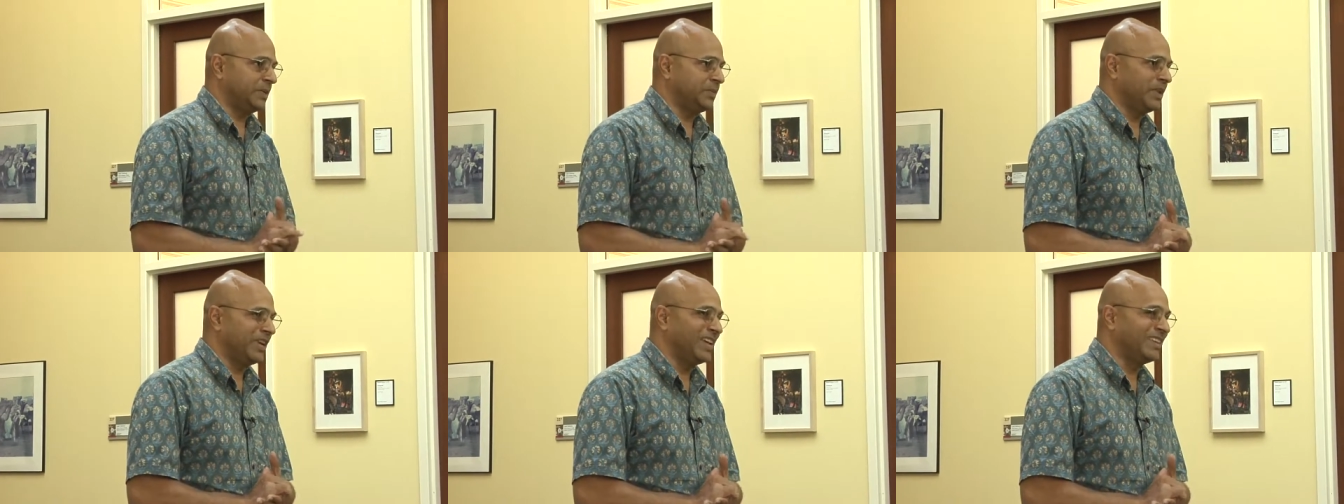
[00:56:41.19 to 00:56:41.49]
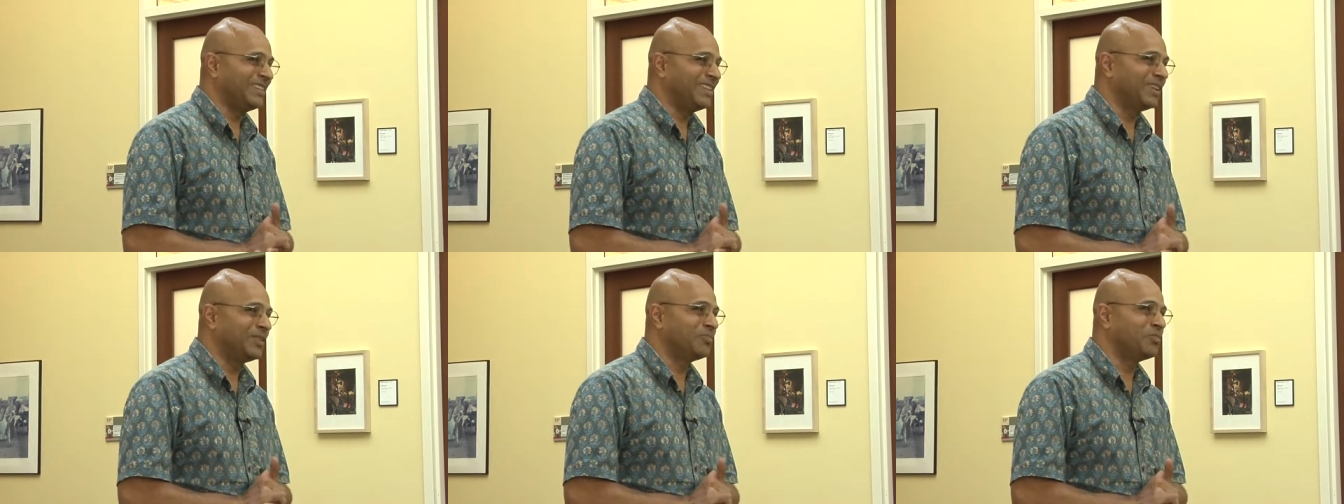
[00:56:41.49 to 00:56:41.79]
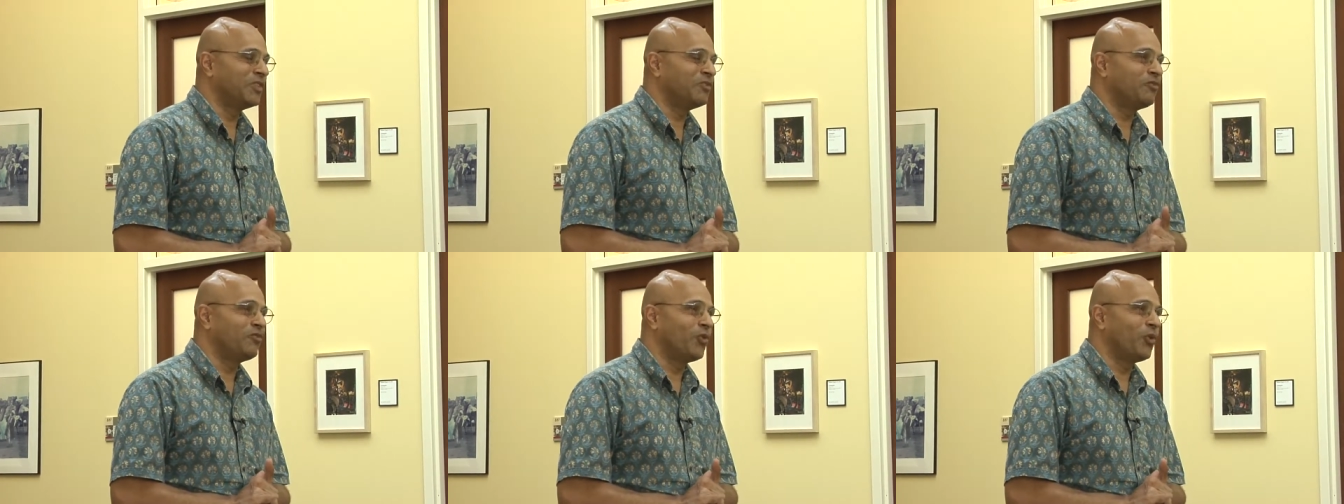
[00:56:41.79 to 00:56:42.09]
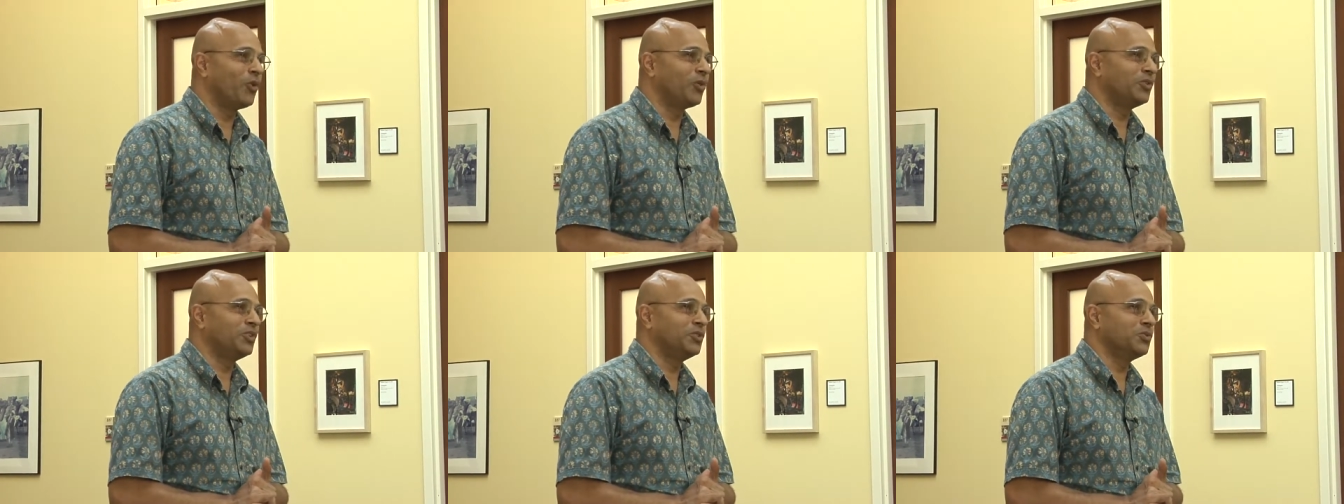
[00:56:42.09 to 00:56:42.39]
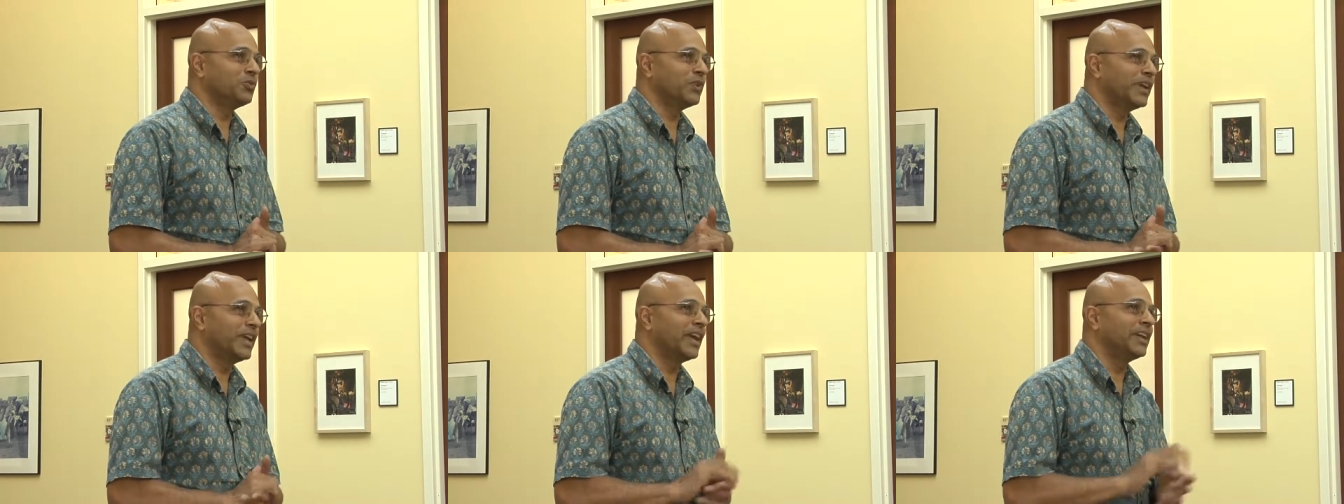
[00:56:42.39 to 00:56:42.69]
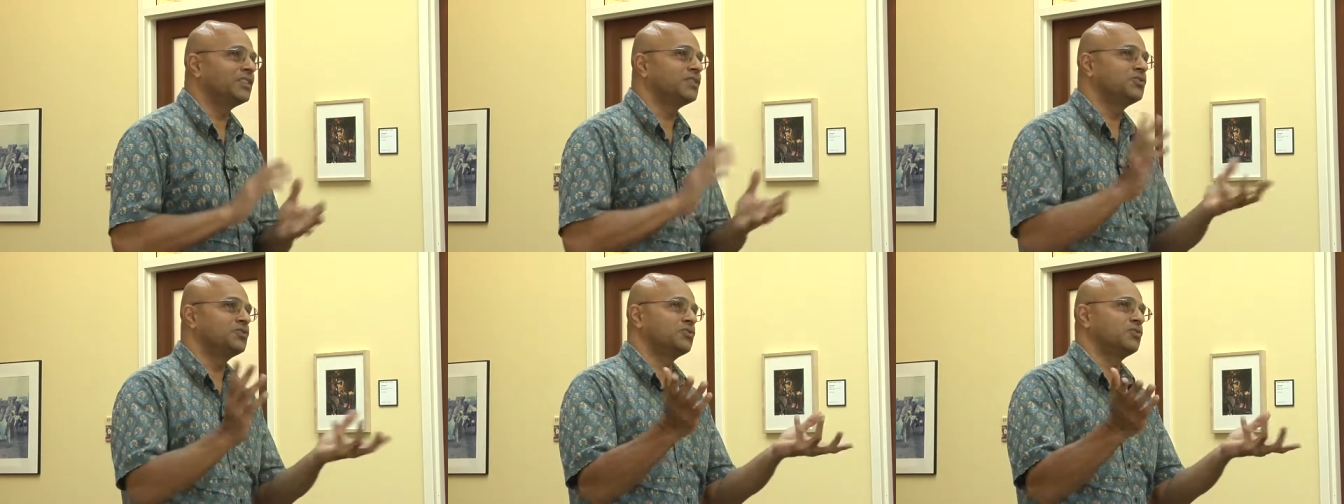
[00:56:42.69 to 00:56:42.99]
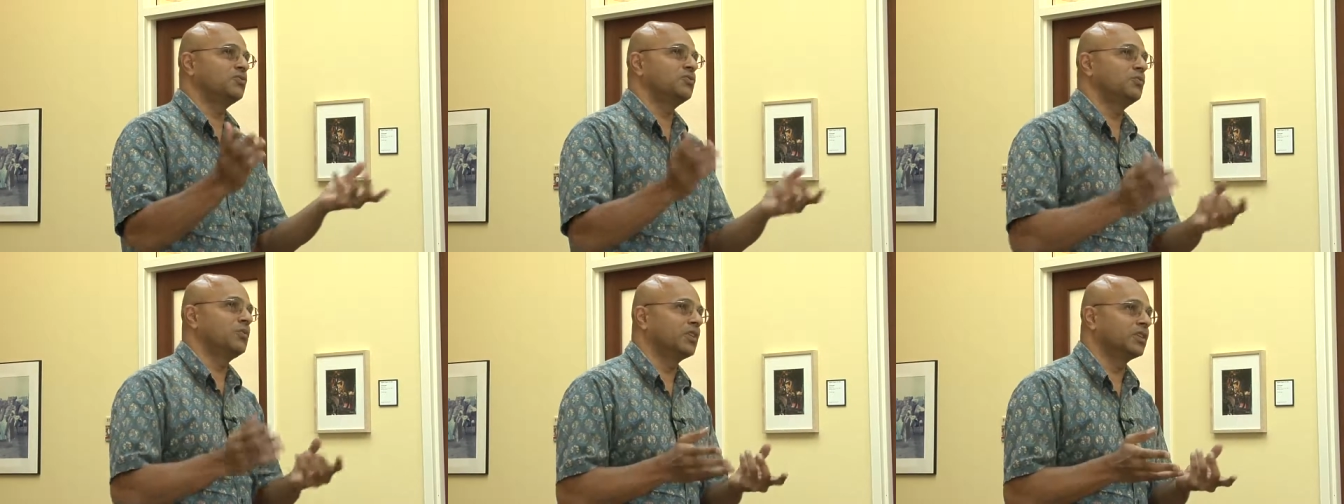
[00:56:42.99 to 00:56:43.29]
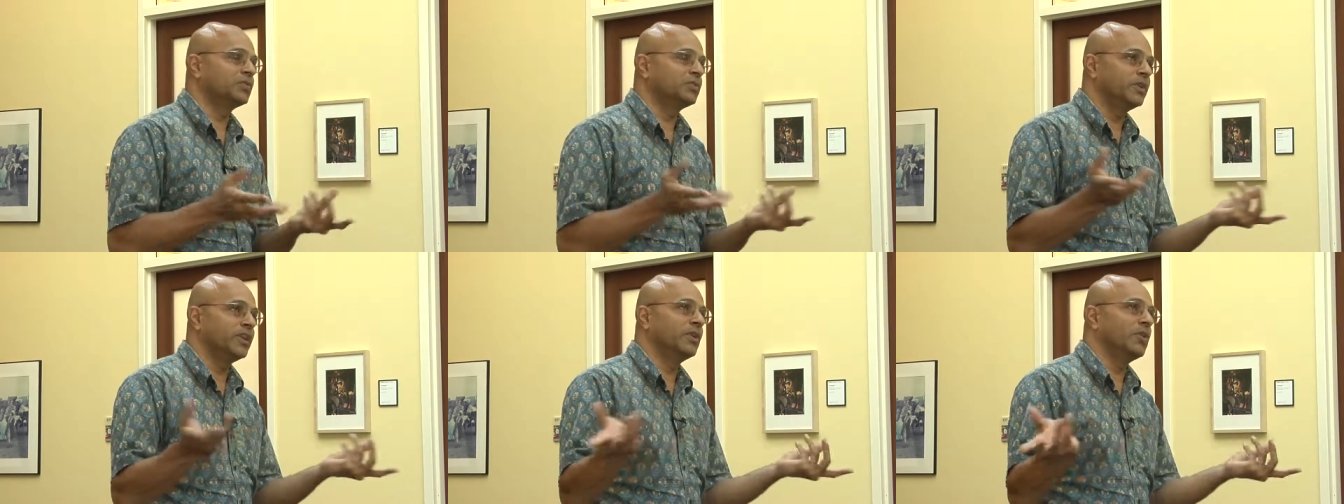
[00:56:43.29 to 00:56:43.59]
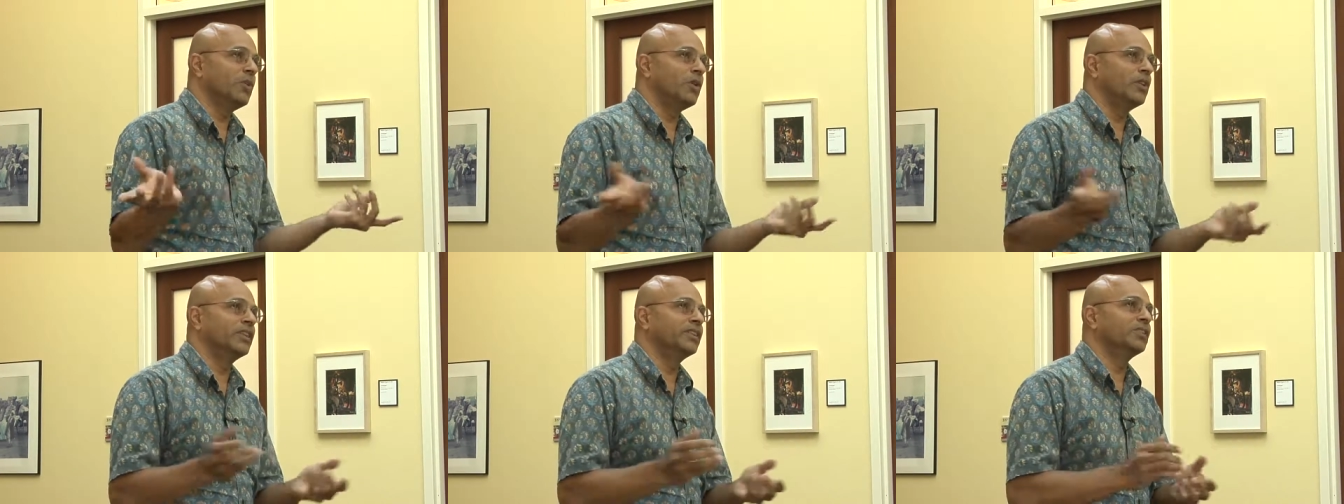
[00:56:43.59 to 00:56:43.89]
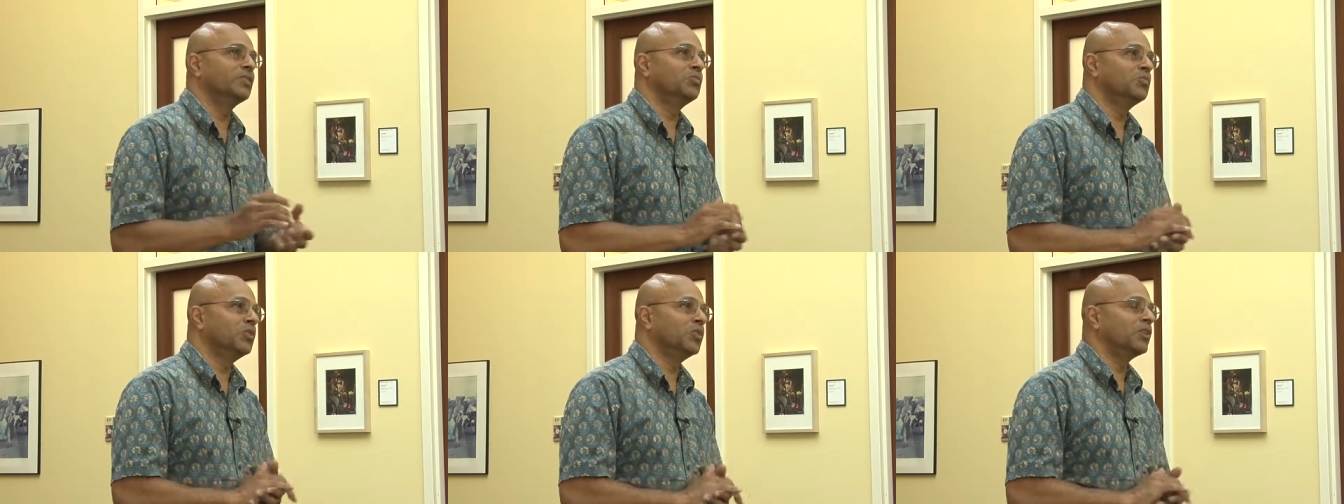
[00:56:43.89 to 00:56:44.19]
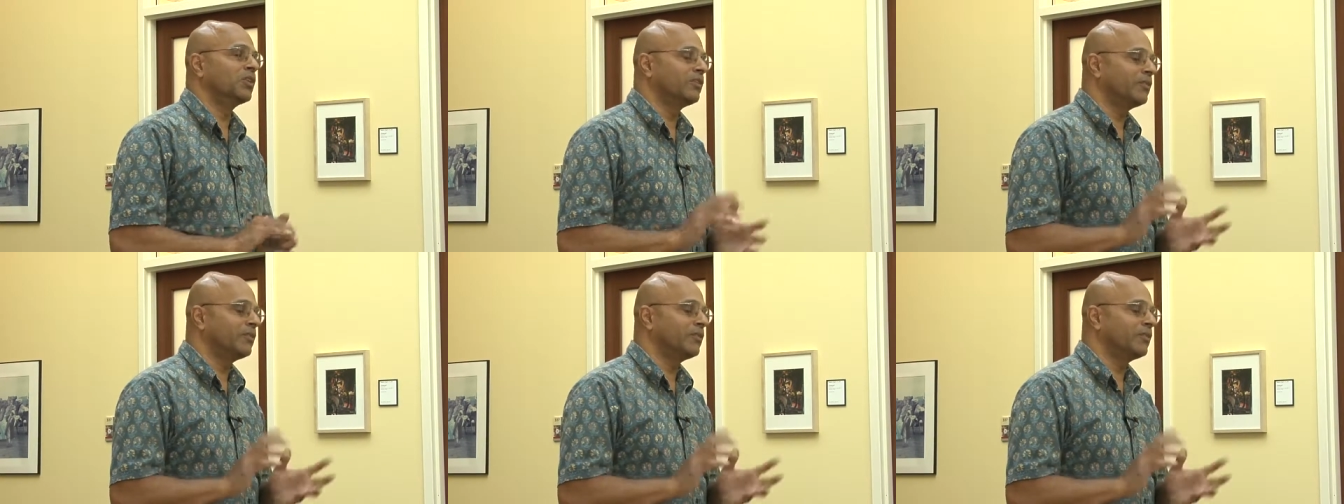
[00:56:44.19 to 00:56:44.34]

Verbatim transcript: I mean, I think before you get to what we call in the book